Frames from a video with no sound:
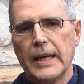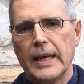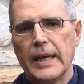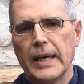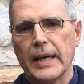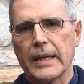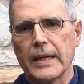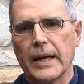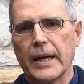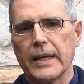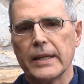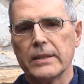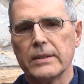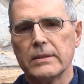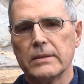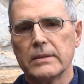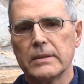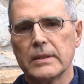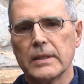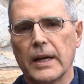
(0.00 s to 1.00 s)
And I
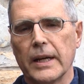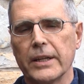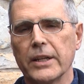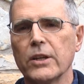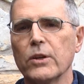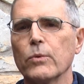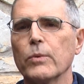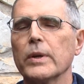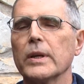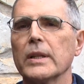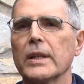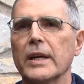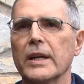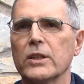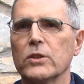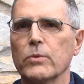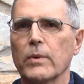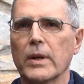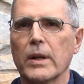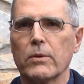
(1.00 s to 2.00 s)
didn't
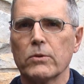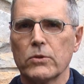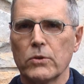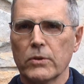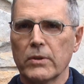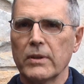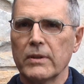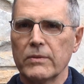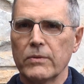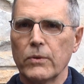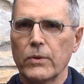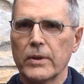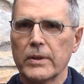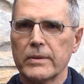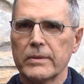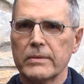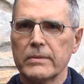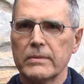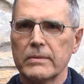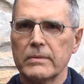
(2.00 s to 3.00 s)
realize what I was looking for.
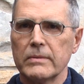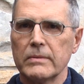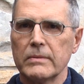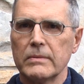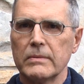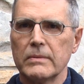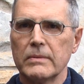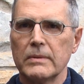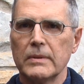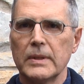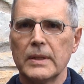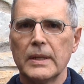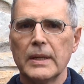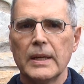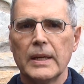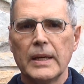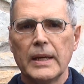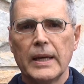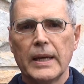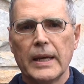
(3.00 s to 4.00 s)

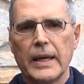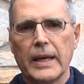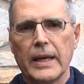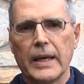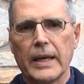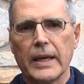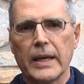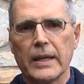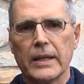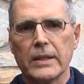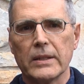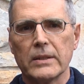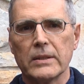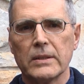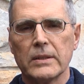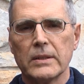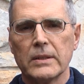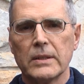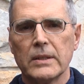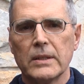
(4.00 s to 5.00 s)
And